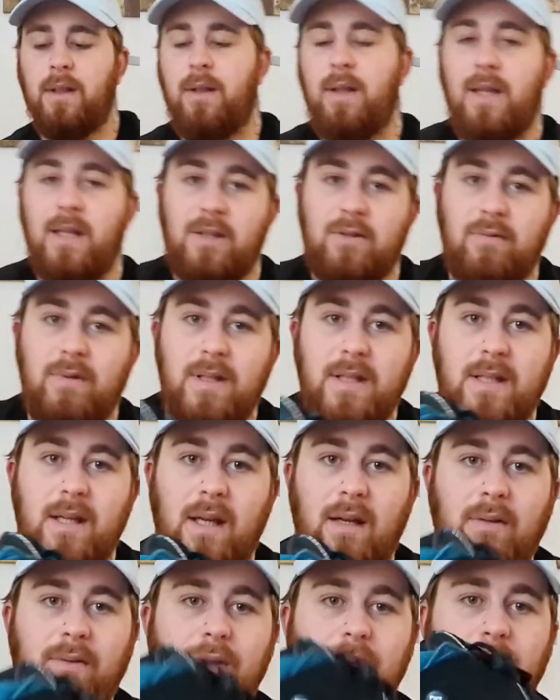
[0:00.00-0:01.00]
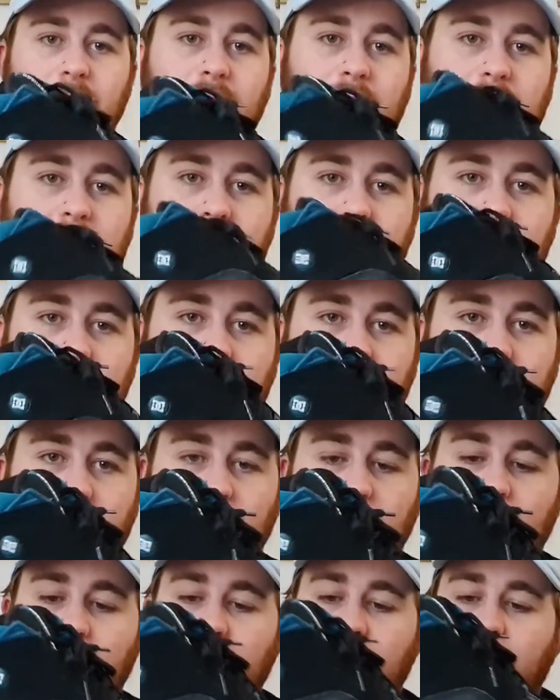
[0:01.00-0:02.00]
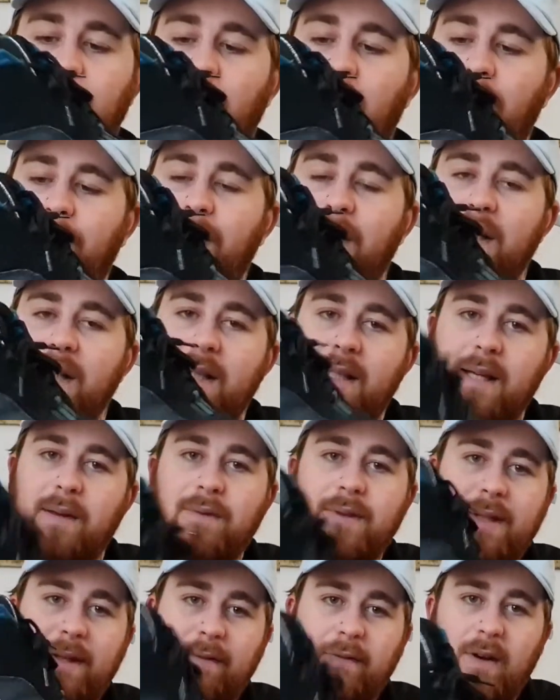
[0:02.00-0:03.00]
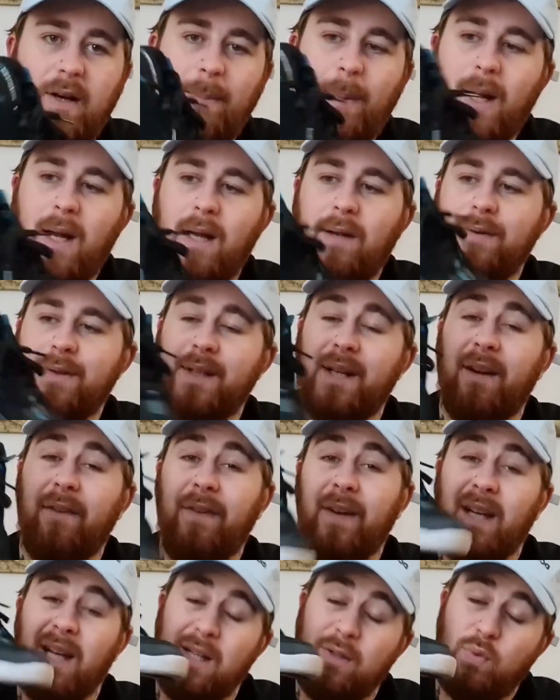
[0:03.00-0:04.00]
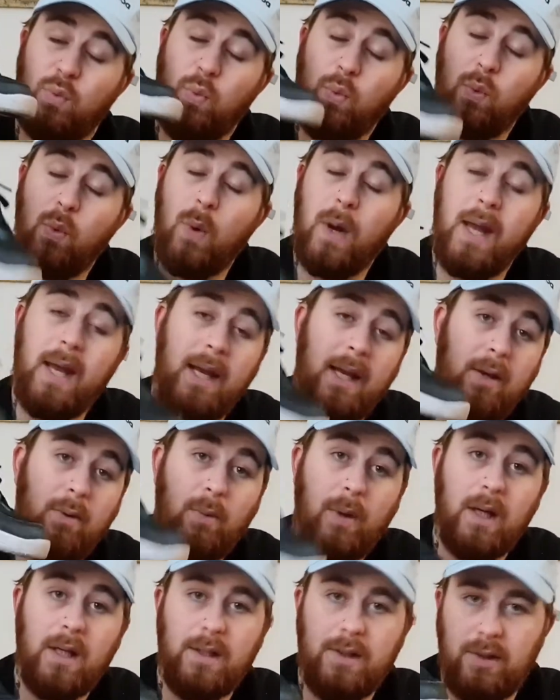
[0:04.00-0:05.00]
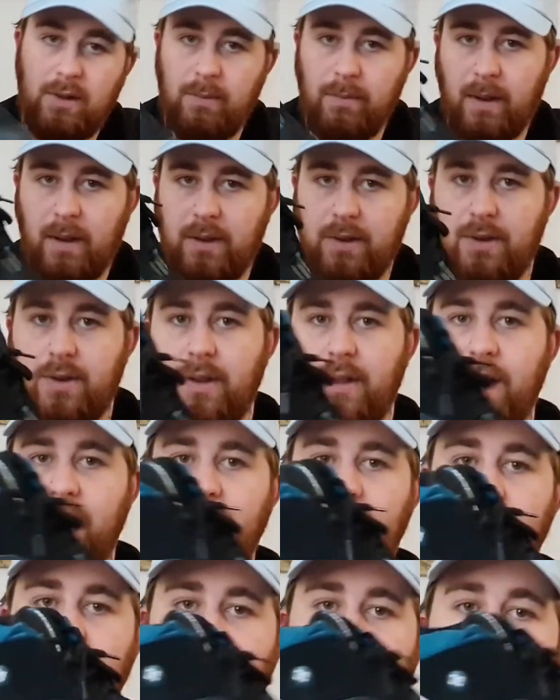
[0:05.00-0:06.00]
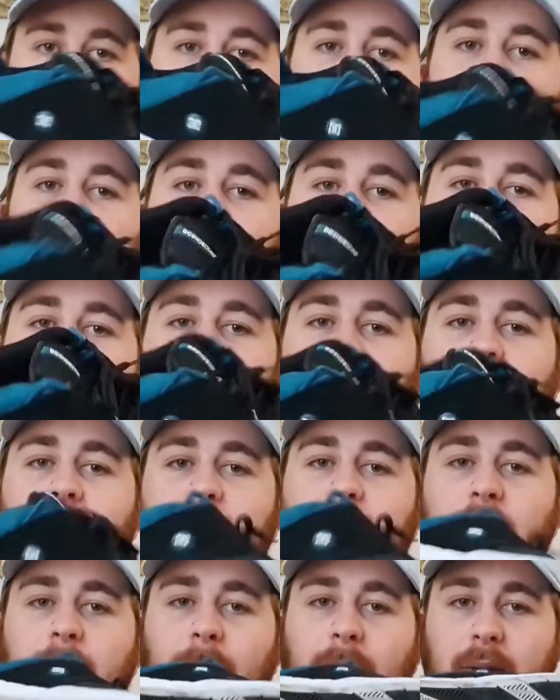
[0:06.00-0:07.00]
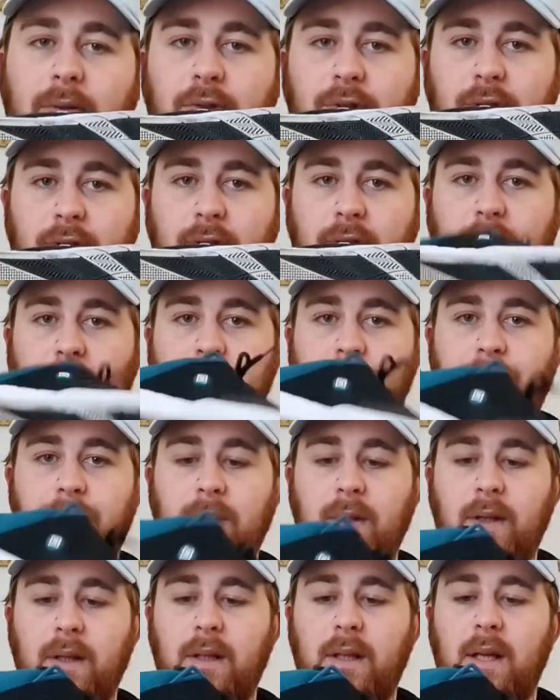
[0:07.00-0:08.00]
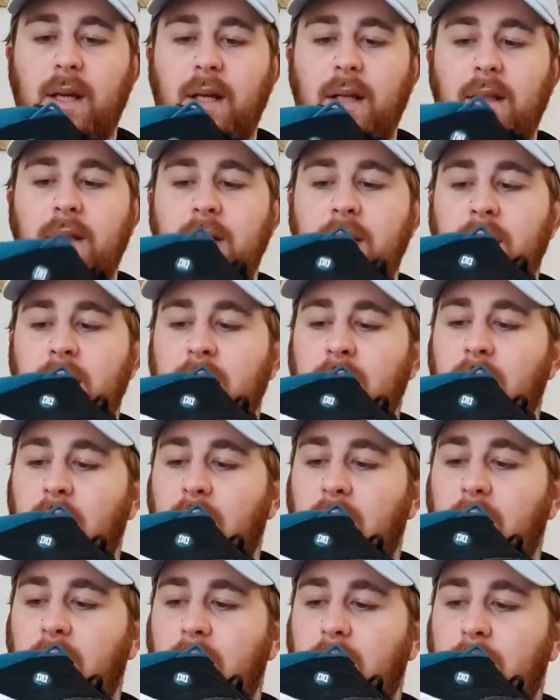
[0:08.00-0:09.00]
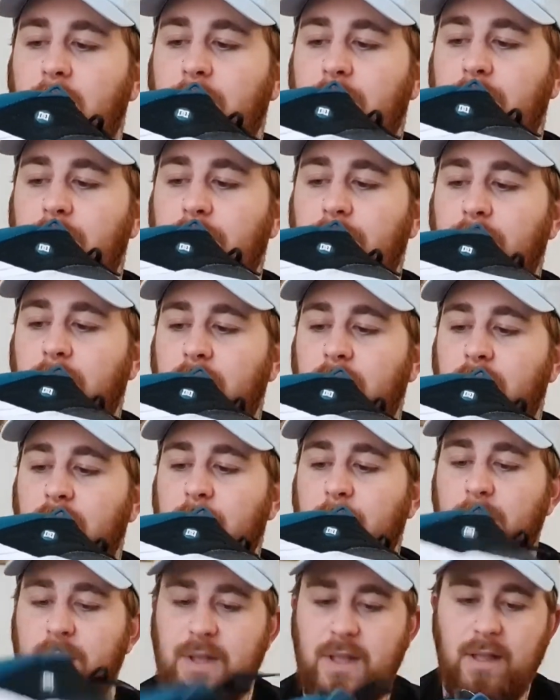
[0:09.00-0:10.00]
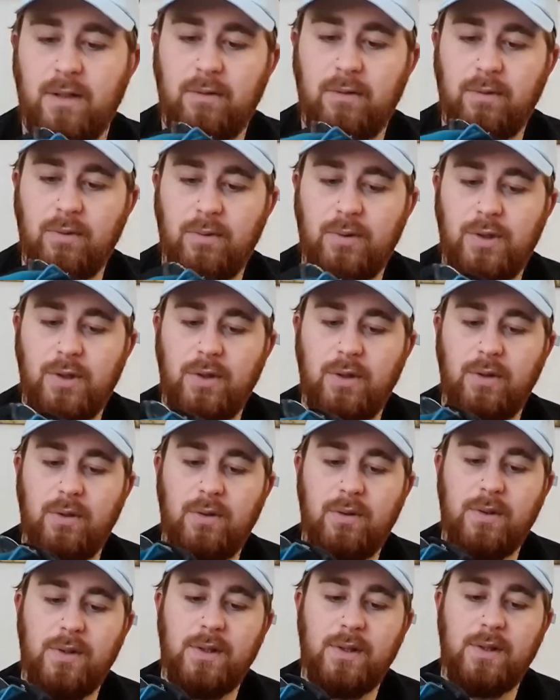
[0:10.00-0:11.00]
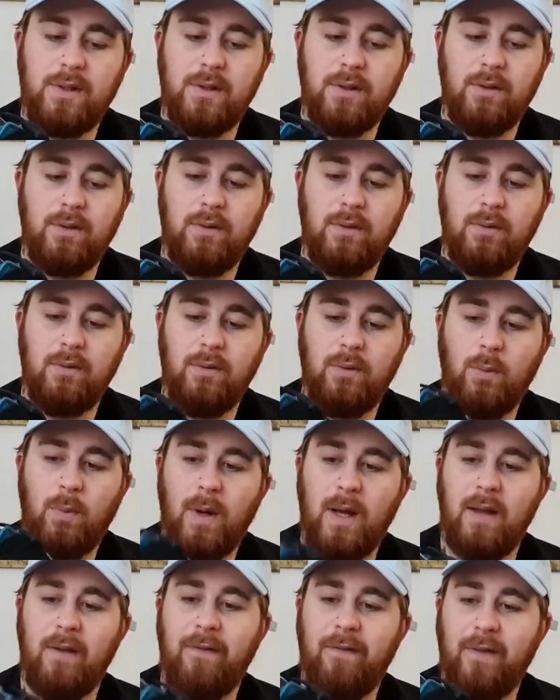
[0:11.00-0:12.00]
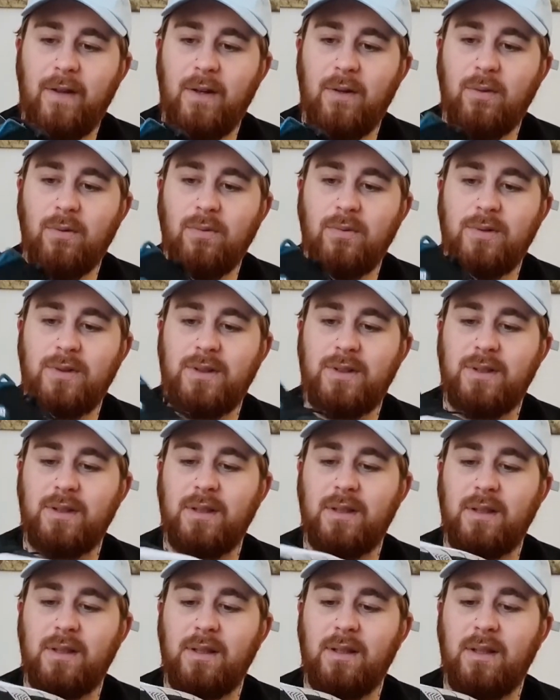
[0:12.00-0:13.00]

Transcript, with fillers: This retails on the DC store for I think £75 and I think that's way, way too much. This is no more than a £50 shoe, okay? Um, the materials used, the way it feels,